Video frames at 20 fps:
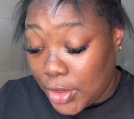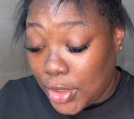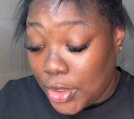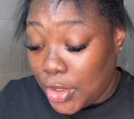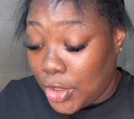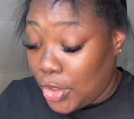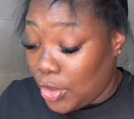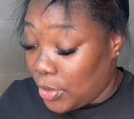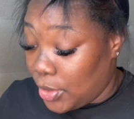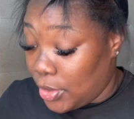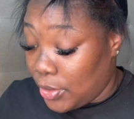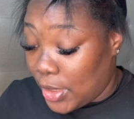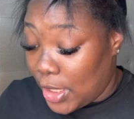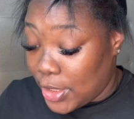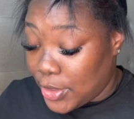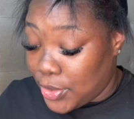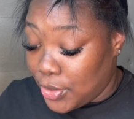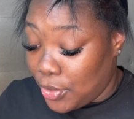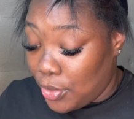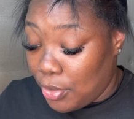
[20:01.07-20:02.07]
You can do
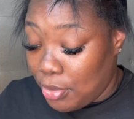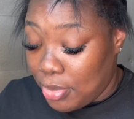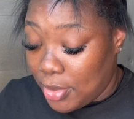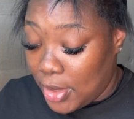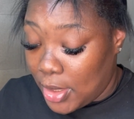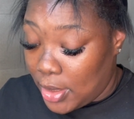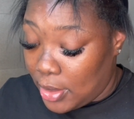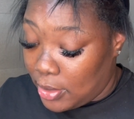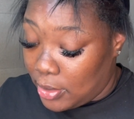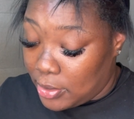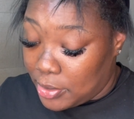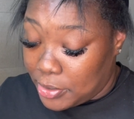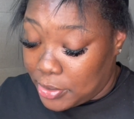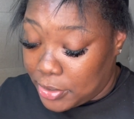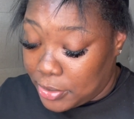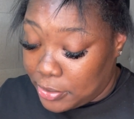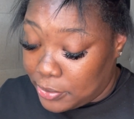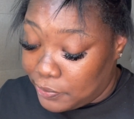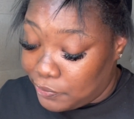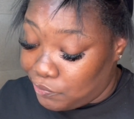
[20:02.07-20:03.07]
that too, but
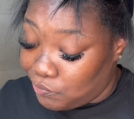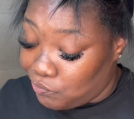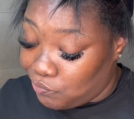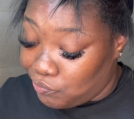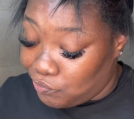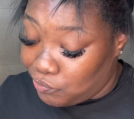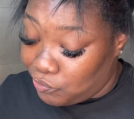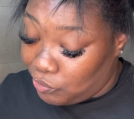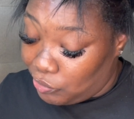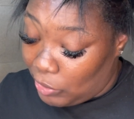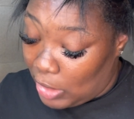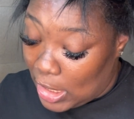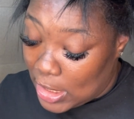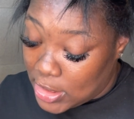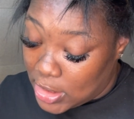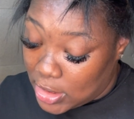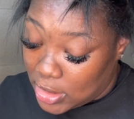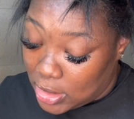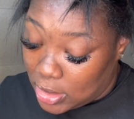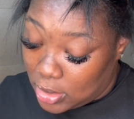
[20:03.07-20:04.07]
I
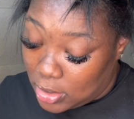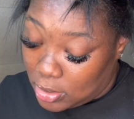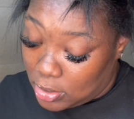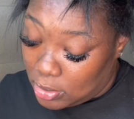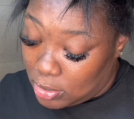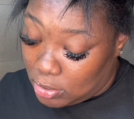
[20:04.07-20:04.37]
just